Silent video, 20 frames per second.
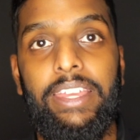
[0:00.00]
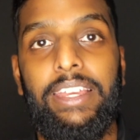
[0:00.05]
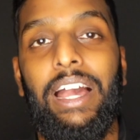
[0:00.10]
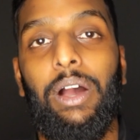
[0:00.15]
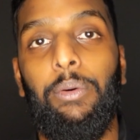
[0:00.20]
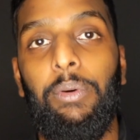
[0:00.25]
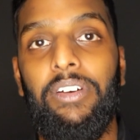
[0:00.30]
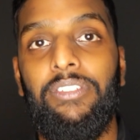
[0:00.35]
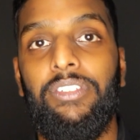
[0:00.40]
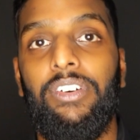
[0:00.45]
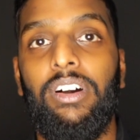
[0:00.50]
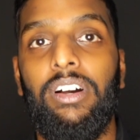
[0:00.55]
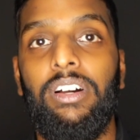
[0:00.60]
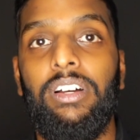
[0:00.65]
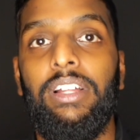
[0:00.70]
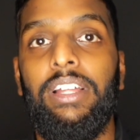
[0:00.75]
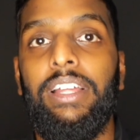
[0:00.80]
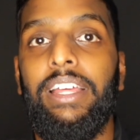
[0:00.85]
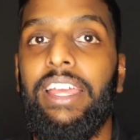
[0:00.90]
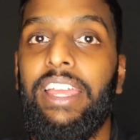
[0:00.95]
However,
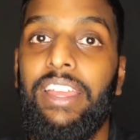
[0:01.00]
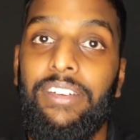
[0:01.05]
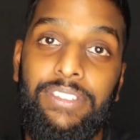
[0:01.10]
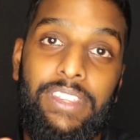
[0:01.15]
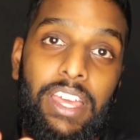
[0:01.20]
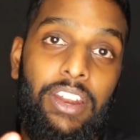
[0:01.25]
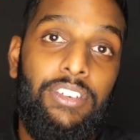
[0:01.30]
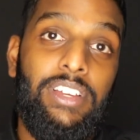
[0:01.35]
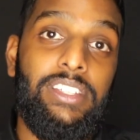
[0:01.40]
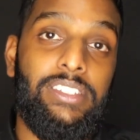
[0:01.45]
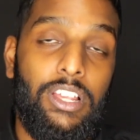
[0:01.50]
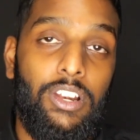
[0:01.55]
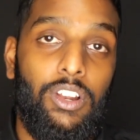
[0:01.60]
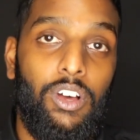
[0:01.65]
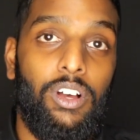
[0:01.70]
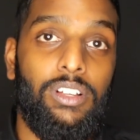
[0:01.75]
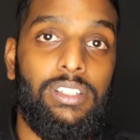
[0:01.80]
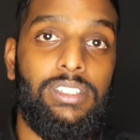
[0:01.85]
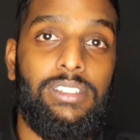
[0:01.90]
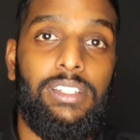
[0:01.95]
if there is a
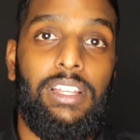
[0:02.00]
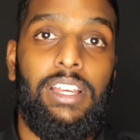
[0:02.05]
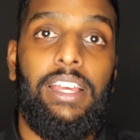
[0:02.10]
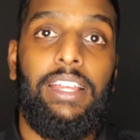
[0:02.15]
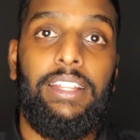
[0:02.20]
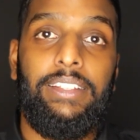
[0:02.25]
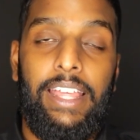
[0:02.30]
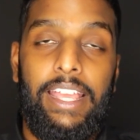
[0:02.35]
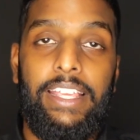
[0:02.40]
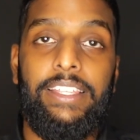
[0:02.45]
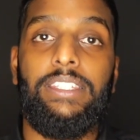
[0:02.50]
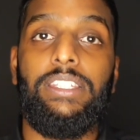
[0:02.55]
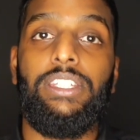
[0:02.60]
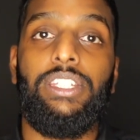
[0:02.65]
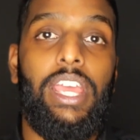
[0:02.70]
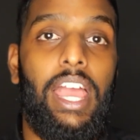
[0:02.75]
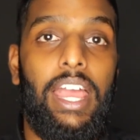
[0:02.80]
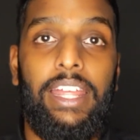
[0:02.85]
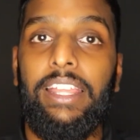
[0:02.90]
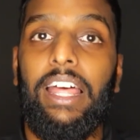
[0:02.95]
loss, they
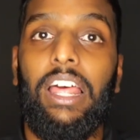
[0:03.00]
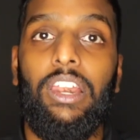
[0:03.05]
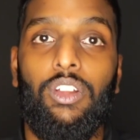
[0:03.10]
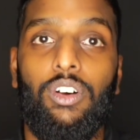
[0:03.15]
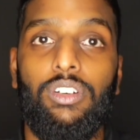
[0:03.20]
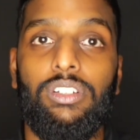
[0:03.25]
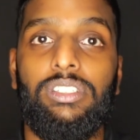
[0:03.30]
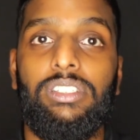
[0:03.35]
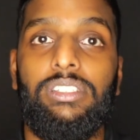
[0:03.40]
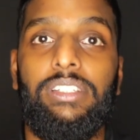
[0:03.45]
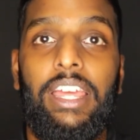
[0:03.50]
share that loss.